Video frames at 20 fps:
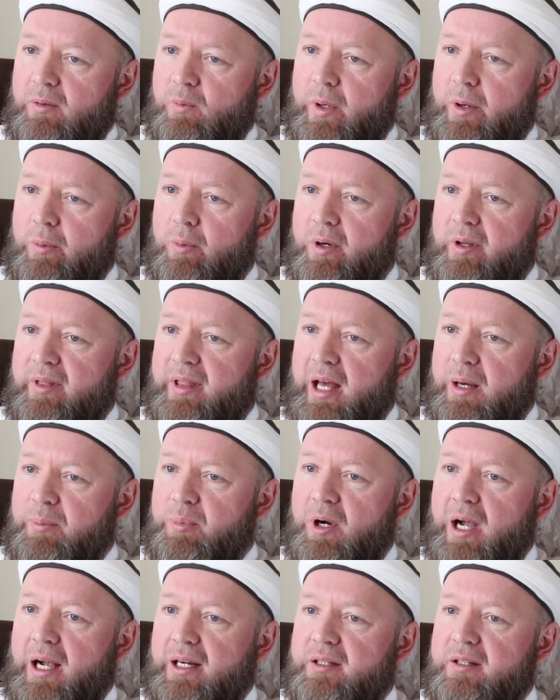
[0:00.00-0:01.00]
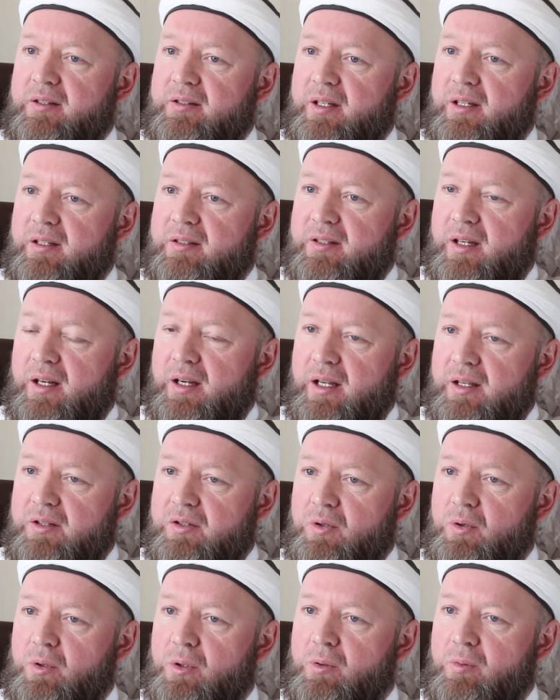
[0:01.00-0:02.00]
We weren't that practicing. Sunday
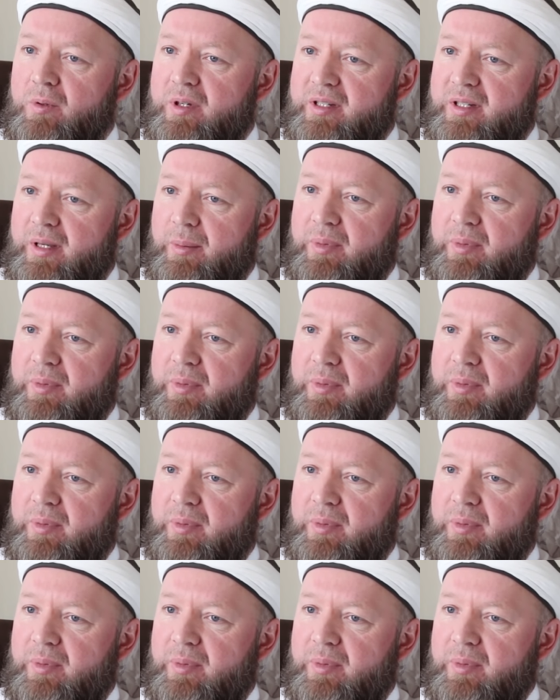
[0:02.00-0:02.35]
school was